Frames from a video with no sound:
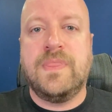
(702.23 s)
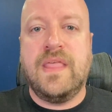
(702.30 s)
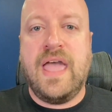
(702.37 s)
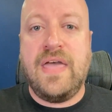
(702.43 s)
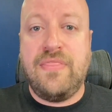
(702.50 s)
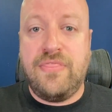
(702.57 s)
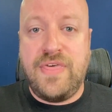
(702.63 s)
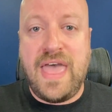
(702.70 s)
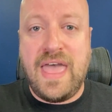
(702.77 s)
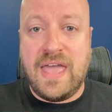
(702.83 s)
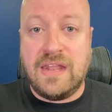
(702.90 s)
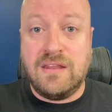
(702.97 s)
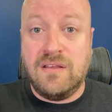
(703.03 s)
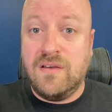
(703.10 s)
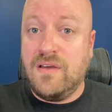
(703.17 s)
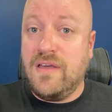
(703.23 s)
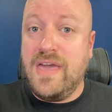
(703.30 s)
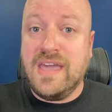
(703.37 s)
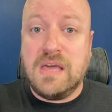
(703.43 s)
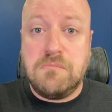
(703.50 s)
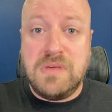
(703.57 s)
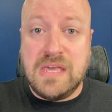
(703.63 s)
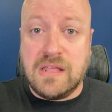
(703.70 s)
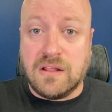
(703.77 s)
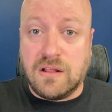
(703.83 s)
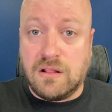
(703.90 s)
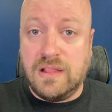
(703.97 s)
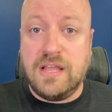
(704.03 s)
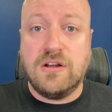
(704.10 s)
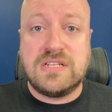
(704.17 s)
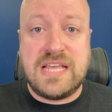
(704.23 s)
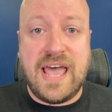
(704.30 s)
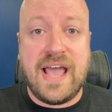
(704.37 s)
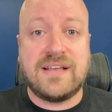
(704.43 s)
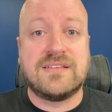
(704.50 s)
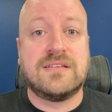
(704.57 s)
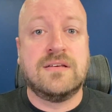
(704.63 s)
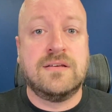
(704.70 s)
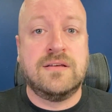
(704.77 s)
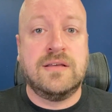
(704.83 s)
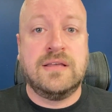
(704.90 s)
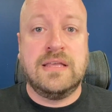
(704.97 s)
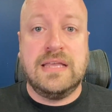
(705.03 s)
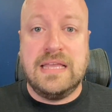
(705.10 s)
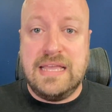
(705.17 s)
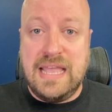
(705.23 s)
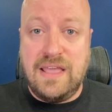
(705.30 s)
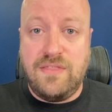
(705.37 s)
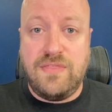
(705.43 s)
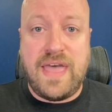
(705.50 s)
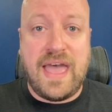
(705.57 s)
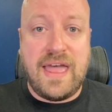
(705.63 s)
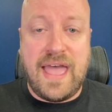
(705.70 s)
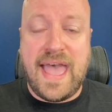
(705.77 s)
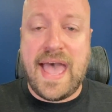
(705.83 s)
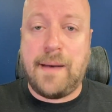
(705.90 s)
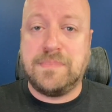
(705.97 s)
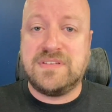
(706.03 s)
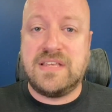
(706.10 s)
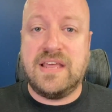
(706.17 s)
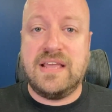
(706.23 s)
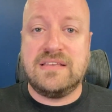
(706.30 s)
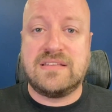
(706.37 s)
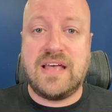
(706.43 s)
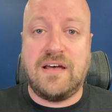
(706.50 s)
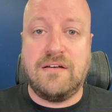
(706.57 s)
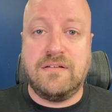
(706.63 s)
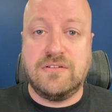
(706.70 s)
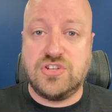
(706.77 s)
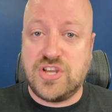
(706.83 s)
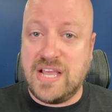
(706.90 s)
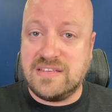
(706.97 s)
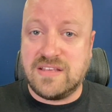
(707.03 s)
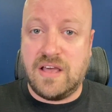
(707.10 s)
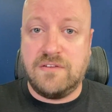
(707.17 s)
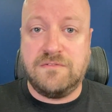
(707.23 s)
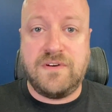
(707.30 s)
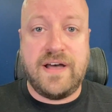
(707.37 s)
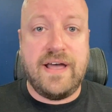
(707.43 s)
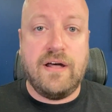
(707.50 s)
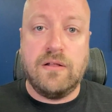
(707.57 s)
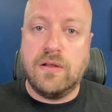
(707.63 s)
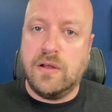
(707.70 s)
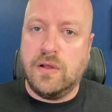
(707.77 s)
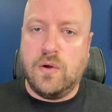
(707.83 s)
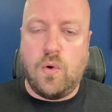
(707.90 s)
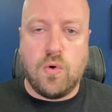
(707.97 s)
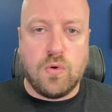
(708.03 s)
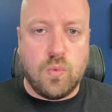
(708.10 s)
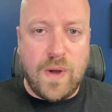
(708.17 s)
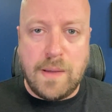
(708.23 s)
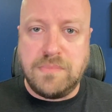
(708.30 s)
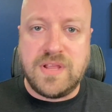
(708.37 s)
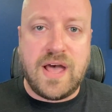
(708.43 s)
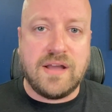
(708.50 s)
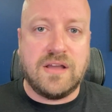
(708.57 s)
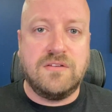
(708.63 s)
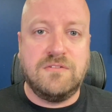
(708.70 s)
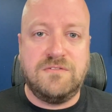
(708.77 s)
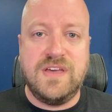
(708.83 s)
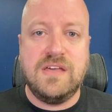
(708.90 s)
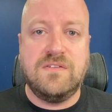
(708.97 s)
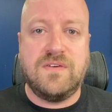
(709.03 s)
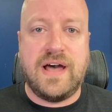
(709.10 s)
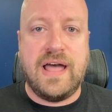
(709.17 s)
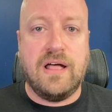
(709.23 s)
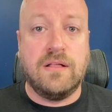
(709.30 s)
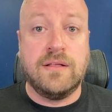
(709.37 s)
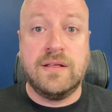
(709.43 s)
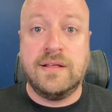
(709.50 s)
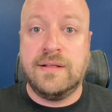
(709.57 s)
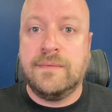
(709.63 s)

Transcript: And then it can be in clear text in that app settings.json file or web.config file.